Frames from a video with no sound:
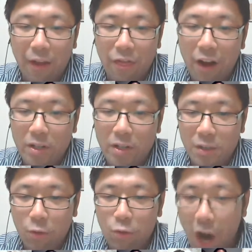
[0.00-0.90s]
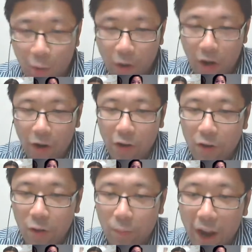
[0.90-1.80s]
I thought it was just a rah-rah,
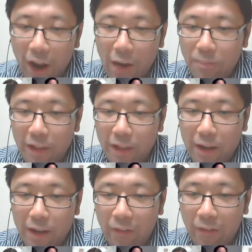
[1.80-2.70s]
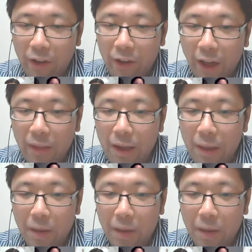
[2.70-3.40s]
you know, hype kind of event.